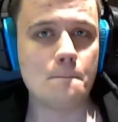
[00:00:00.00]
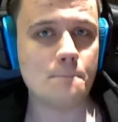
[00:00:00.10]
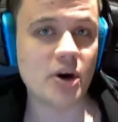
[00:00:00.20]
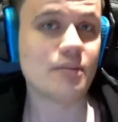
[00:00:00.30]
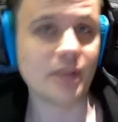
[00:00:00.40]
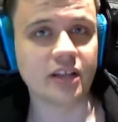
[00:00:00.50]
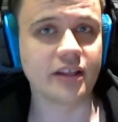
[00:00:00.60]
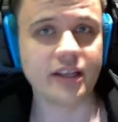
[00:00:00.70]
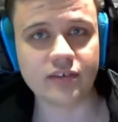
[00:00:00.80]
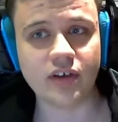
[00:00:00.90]

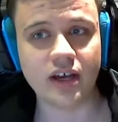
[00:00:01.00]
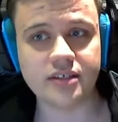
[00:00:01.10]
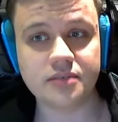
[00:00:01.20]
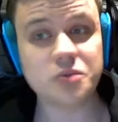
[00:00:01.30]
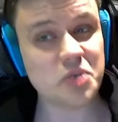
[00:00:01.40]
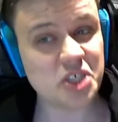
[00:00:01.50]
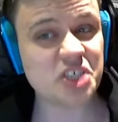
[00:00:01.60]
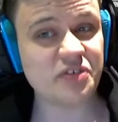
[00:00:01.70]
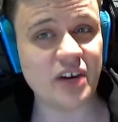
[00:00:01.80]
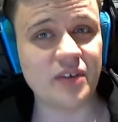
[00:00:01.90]
permanently in a fight, which is
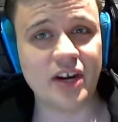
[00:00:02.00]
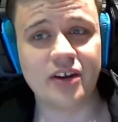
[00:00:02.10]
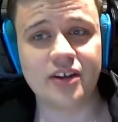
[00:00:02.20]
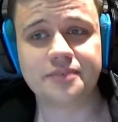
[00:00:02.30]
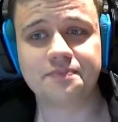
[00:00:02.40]
very, very good.